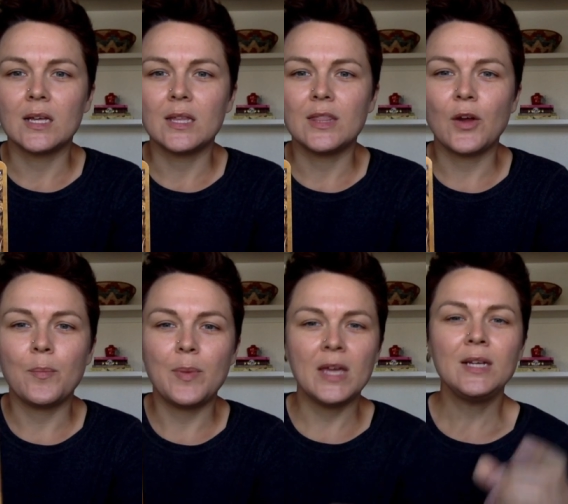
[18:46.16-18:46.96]
they're
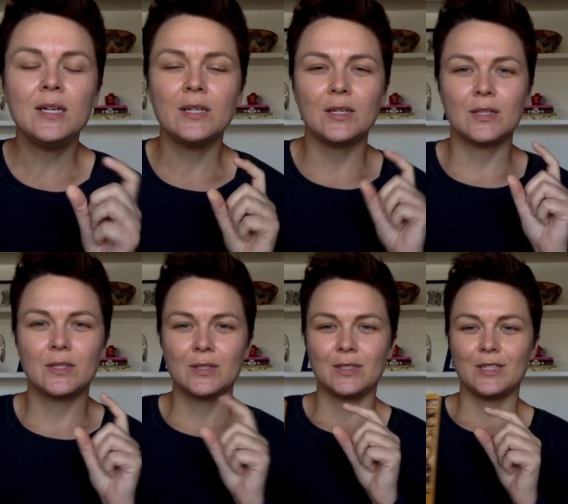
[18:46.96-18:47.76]
being,
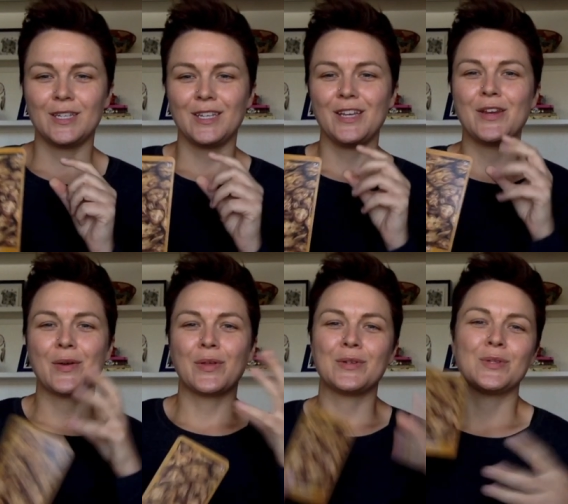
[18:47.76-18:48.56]
you
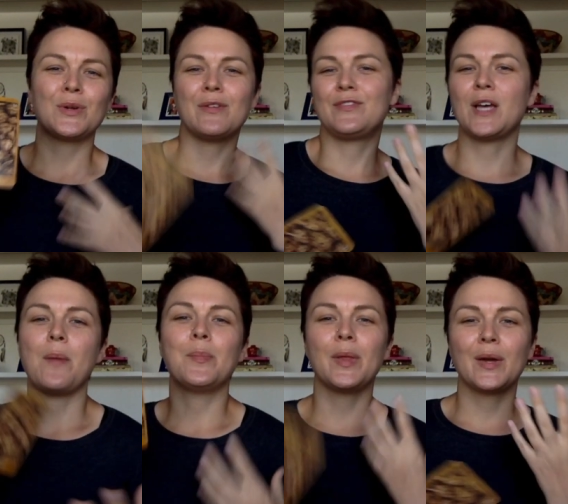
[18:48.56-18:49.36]
know, they're sort of
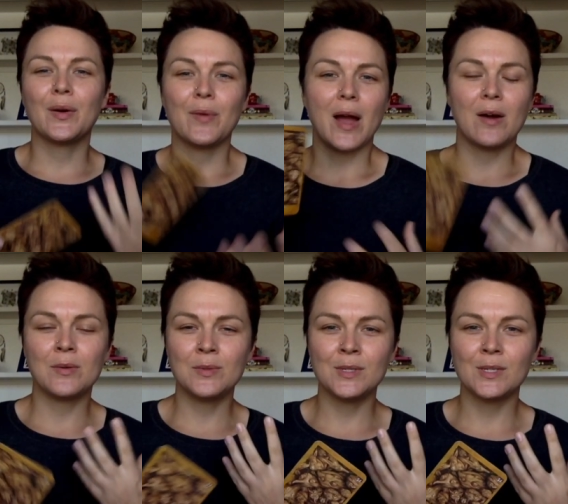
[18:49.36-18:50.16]
tumbling
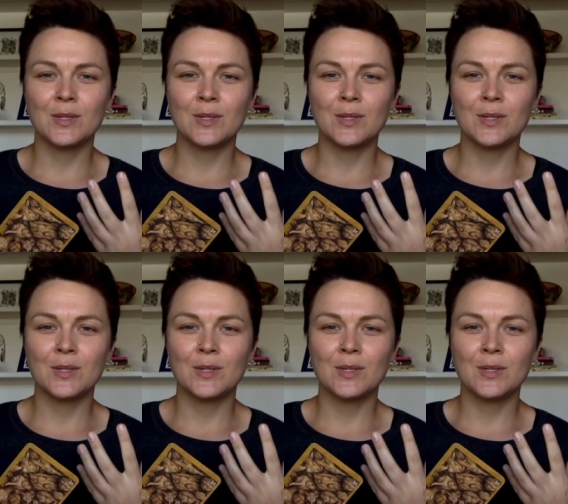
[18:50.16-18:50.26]
around,